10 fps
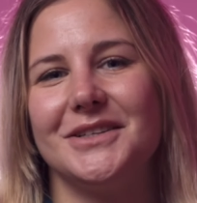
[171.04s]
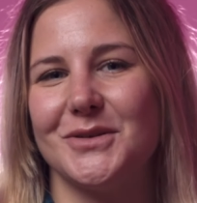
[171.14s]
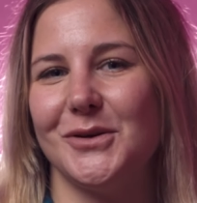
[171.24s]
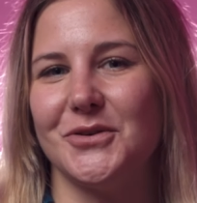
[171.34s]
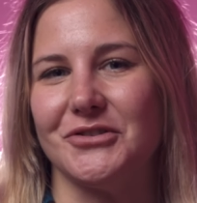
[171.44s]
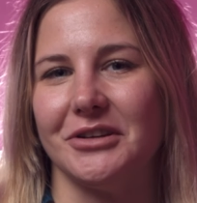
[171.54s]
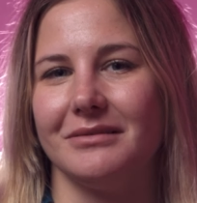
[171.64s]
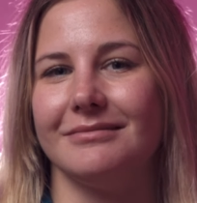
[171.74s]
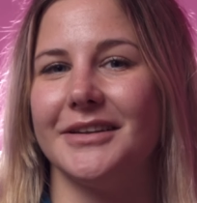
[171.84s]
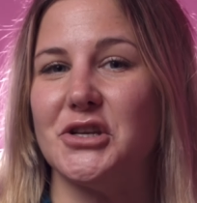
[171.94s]
the
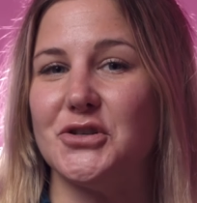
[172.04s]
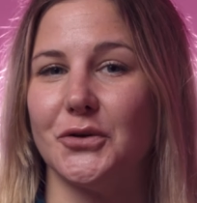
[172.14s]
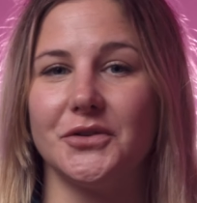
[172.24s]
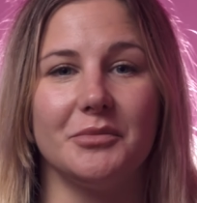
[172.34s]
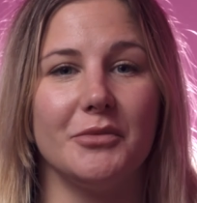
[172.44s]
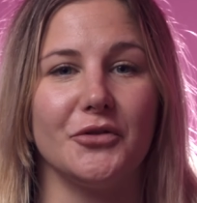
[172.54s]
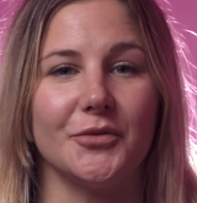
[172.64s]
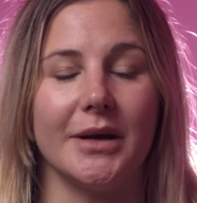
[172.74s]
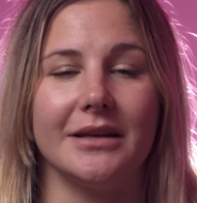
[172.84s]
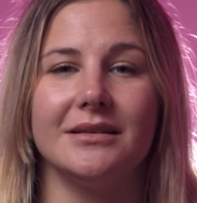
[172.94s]
solution. Join the
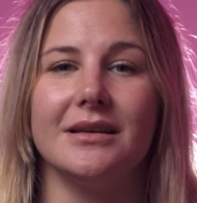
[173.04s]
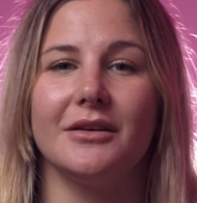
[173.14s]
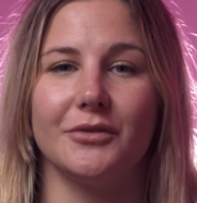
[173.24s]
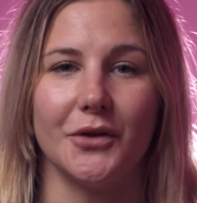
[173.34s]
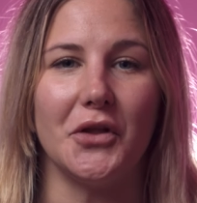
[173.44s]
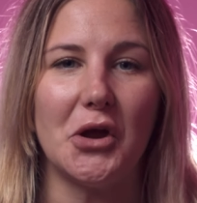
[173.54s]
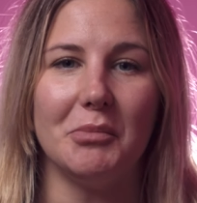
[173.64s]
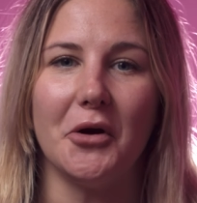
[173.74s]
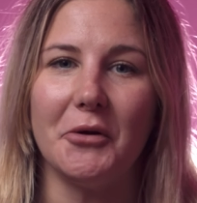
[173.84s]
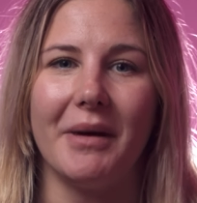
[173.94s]
movement for No
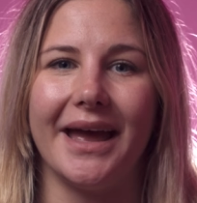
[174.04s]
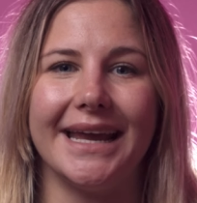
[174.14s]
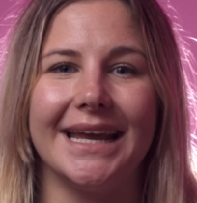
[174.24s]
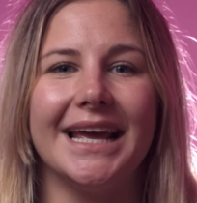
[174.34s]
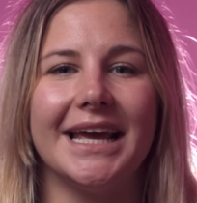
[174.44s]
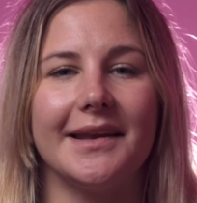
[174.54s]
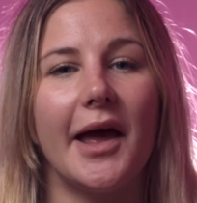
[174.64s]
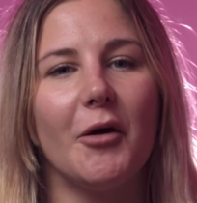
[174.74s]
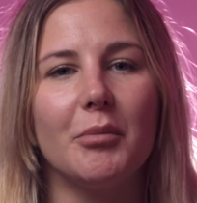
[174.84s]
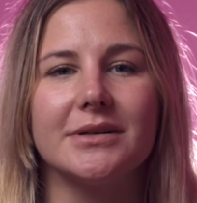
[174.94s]
Mow May and
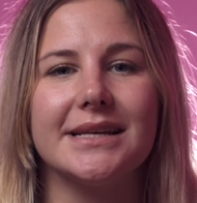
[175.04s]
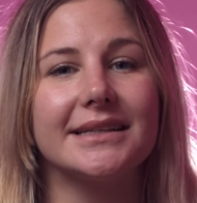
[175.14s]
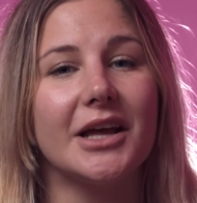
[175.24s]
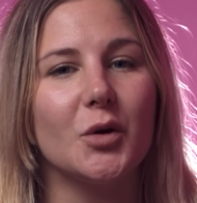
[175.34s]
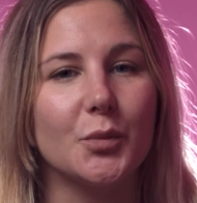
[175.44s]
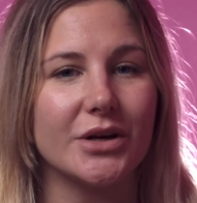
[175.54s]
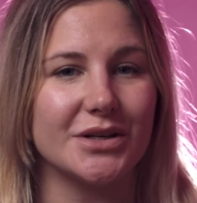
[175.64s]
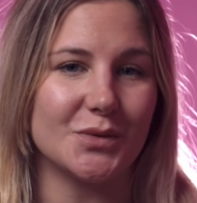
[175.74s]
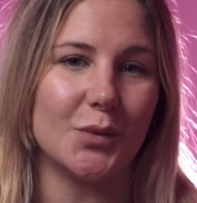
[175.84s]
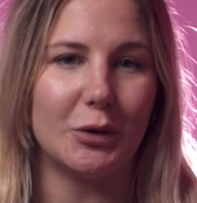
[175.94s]
help protect our
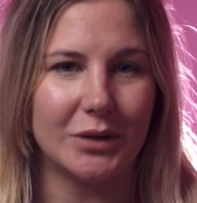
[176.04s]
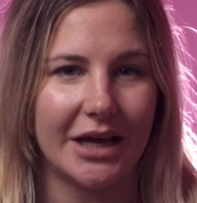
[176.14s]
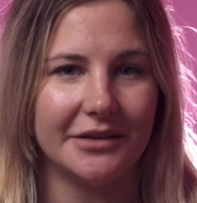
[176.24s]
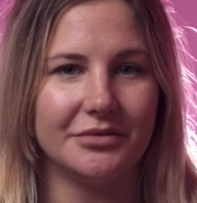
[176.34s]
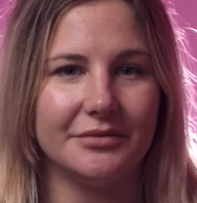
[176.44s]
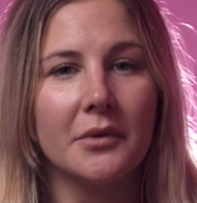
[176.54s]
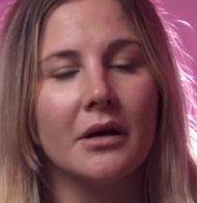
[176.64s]
precious wildlife.